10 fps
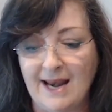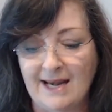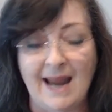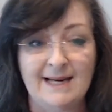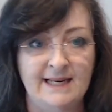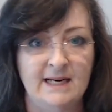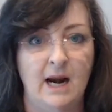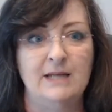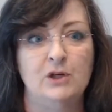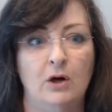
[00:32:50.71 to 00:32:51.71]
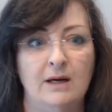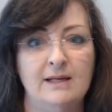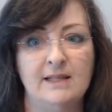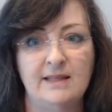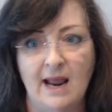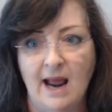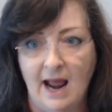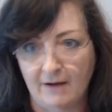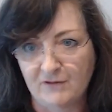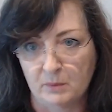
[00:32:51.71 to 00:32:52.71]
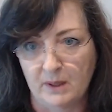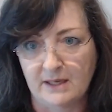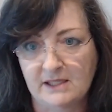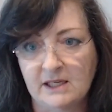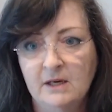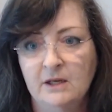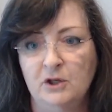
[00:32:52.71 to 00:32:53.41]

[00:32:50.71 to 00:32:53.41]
And then $89 there afterwards.